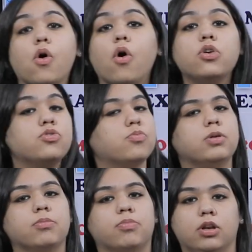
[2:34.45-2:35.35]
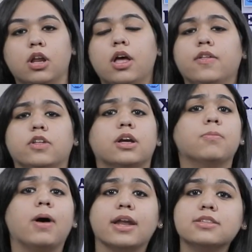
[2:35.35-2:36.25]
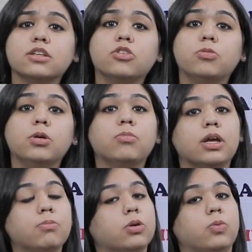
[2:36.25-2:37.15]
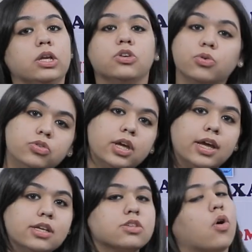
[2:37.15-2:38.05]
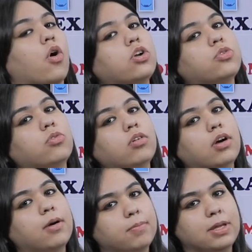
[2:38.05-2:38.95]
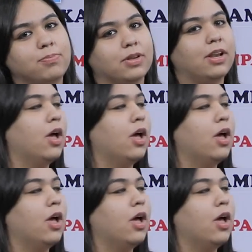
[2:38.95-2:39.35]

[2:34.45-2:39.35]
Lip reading: or two people. The comparison could be made between two things or two people.